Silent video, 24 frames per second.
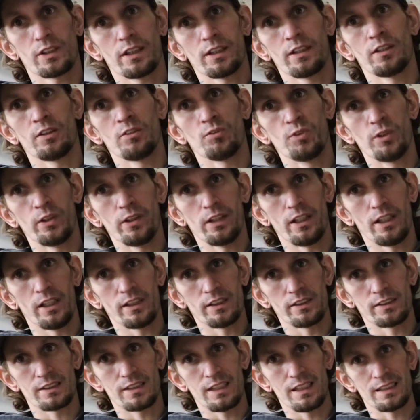I didn't
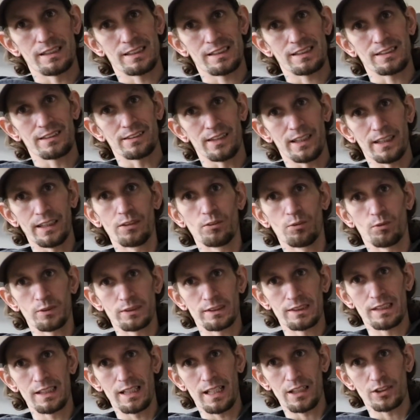realize slate was
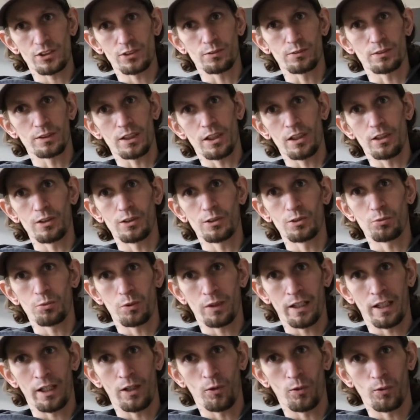the actual color
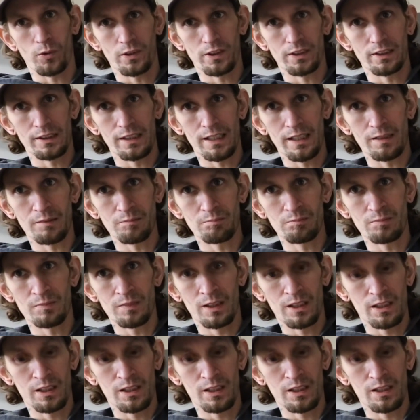when I ordered them,